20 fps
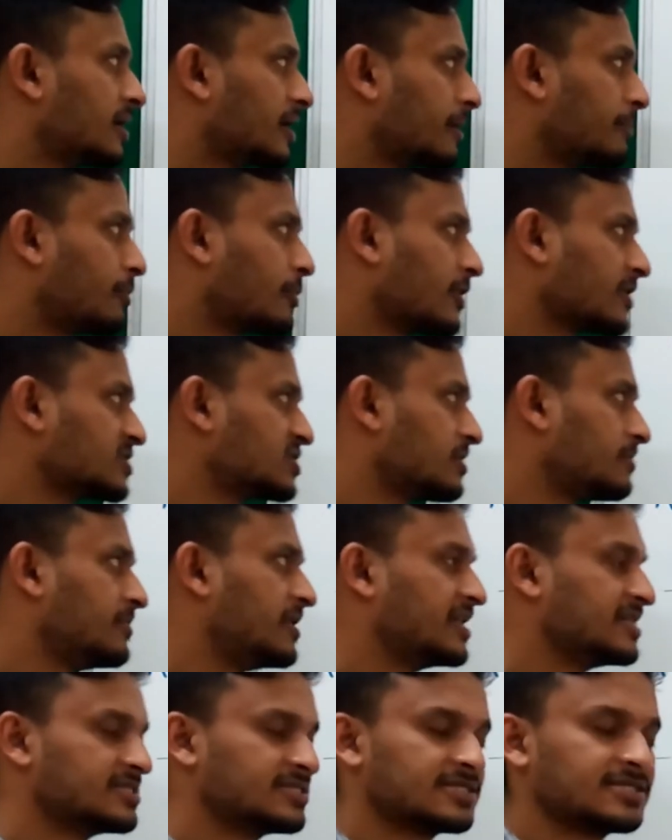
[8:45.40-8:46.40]
Reproduction
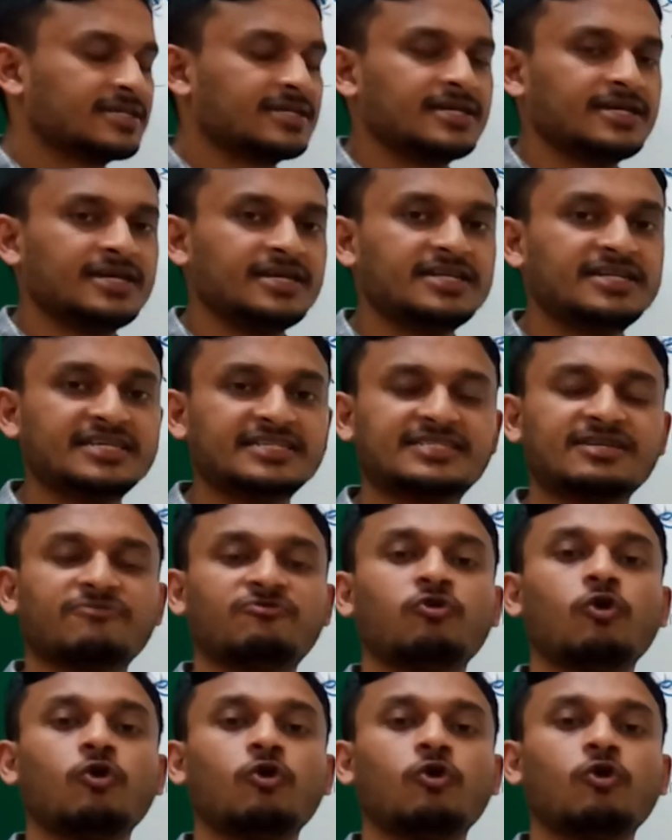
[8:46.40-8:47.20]
means it is the